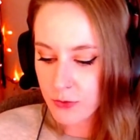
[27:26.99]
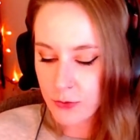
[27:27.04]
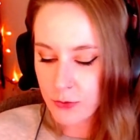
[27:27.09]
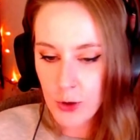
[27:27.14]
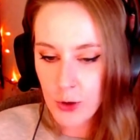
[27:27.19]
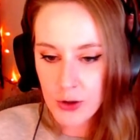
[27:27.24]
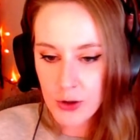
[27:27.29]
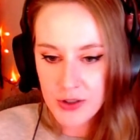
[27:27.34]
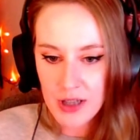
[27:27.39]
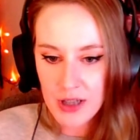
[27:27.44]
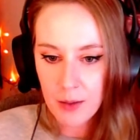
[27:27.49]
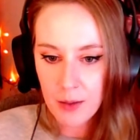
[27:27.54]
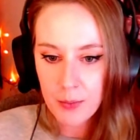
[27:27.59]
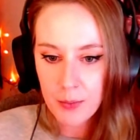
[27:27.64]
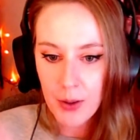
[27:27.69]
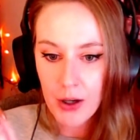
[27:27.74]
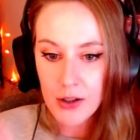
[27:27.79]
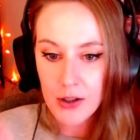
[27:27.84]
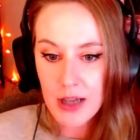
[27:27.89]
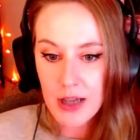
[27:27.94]
full time,
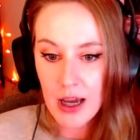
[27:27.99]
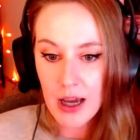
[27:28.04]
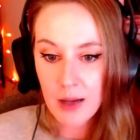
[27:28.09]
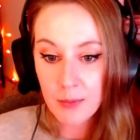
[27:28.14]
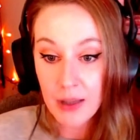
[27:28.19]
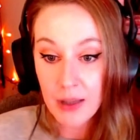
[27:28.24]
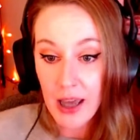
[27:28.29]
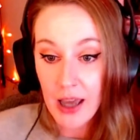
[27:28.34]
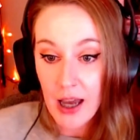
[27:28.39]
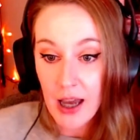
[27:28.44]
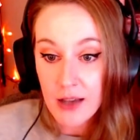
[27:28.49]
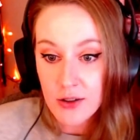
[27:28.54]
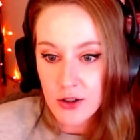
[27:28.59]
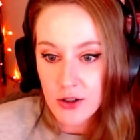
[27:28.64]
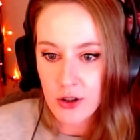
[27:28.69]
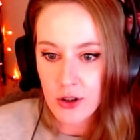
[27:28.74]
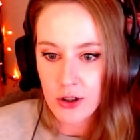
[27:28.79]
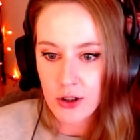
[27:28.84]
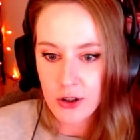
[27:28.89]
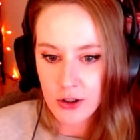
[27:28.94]
part time, like as
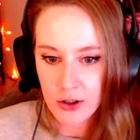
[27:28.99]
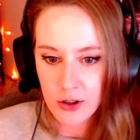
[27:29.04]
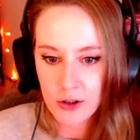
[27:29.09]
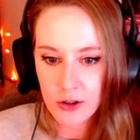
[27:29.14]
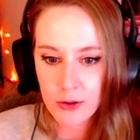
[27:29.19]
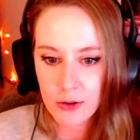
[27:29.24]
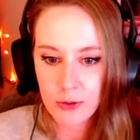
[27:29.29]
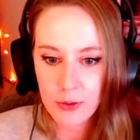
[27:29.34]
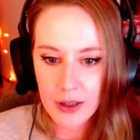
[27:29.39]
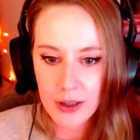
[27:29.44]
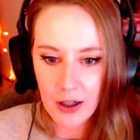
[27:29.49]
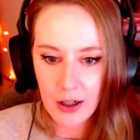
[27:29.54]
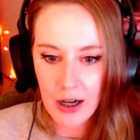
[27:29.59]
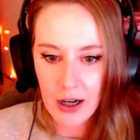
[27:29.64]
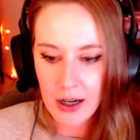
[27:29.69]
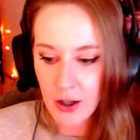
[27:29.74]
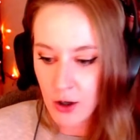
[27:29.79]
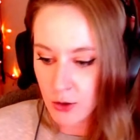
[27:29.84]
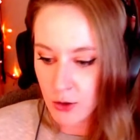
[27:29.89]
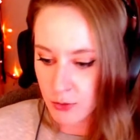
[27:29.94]
your career? I
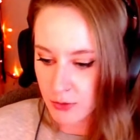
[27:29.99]
know